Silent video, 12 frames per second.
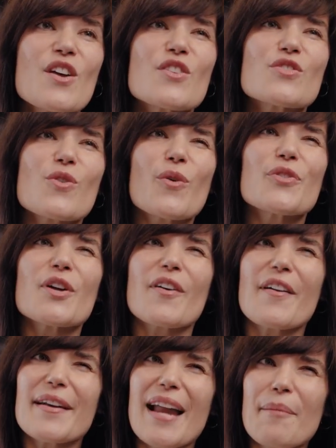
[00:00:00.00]
So there
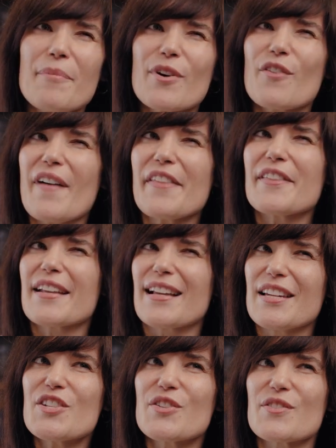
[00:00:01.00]
are a number of
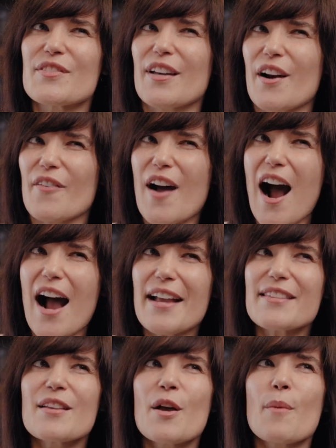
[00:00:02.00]
ethical issues that
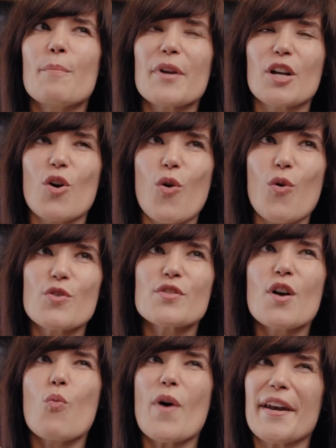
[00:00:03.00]
arise because
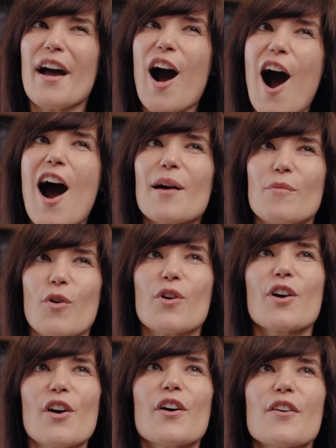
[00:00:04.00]
when harm
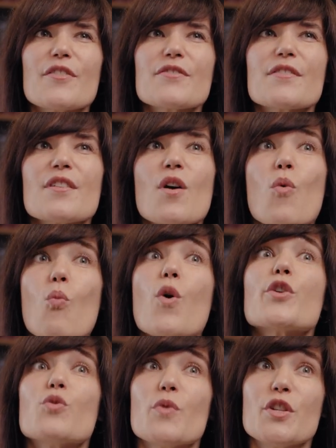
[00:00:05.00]
occurs,
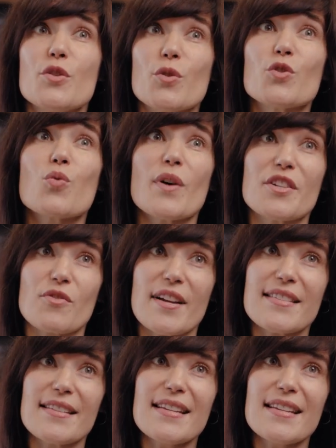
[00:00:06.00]
what do we do to address